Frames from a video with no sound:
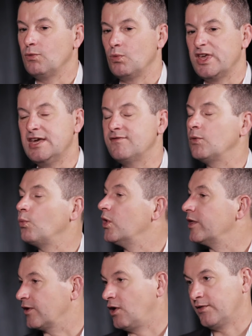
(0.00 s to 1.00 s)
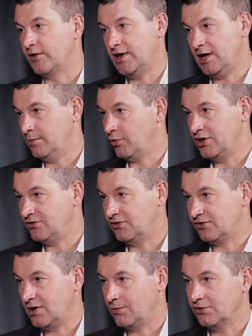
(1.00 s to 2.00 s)
even with all the data
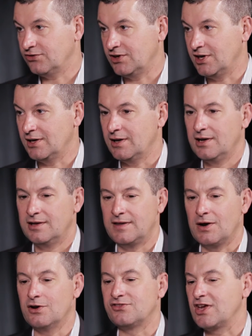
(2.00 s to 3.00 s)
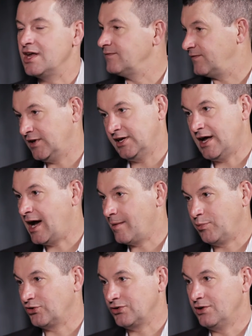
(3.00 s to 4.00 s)
breaches that we're seeing, there is infinite
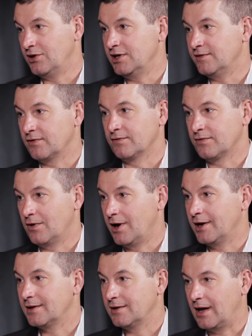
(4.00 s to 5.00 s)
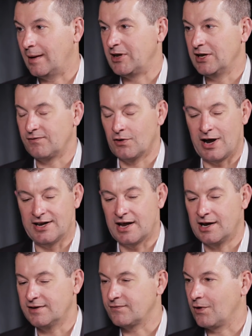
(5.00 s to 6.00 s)
opportunity for fraud. I mean, for
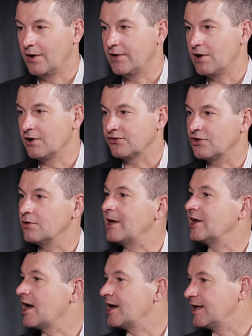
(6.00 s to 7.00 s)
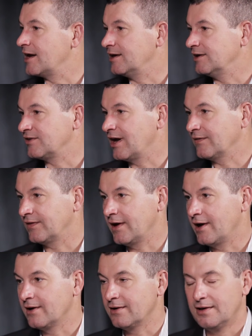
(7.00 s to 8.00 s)
identity fraud. There are so many identities out
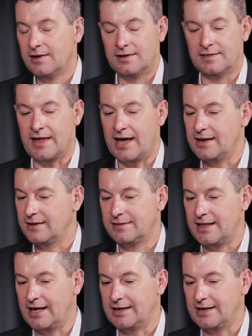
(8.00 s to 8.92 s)
there that